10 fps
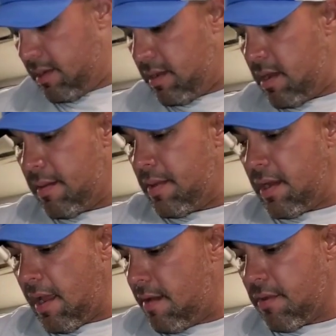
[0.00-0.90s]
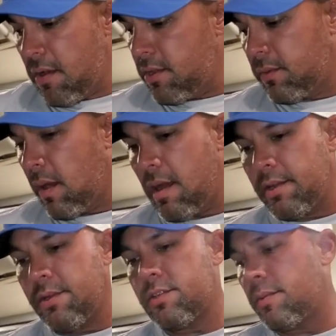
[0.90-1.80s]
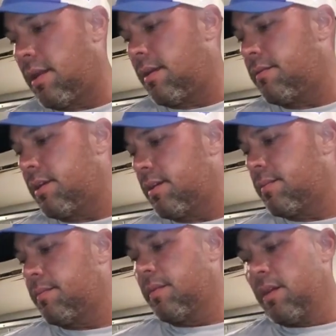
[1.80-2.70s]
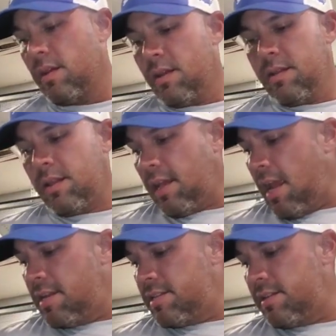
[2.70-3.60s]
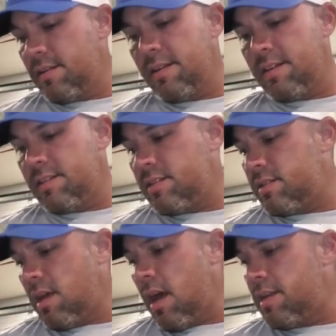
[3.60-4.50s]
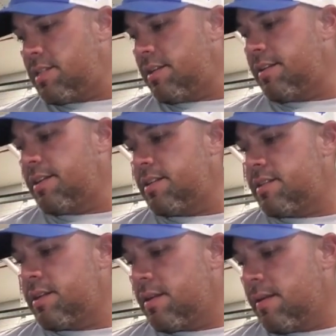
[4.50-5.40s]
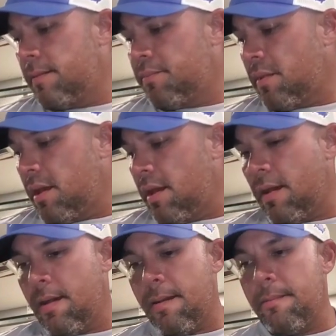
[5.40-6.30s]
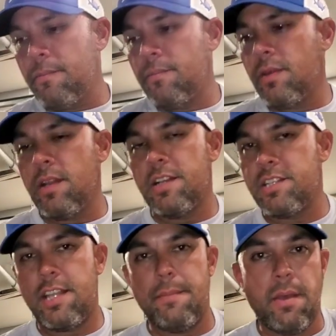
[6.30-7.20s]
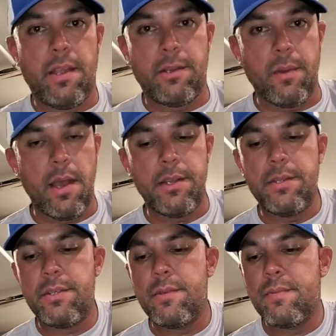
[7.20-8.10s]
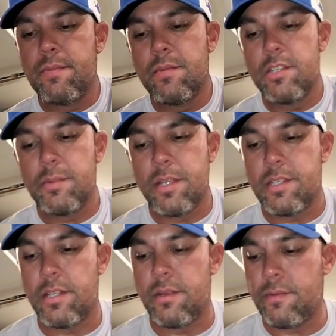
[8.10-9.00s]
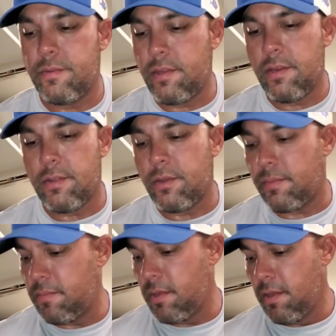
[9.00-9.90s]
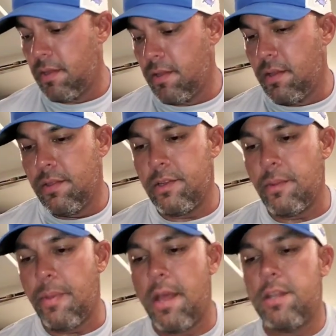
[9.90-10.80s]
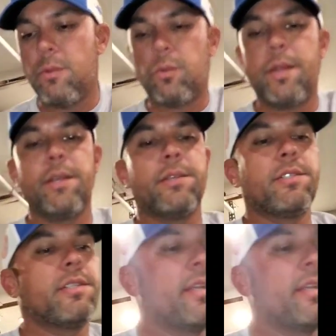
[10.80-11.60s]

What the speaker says: I have all Curados. I mean, I have the K Series, the I Series, and I just keep buying Curados just because they're dependable reels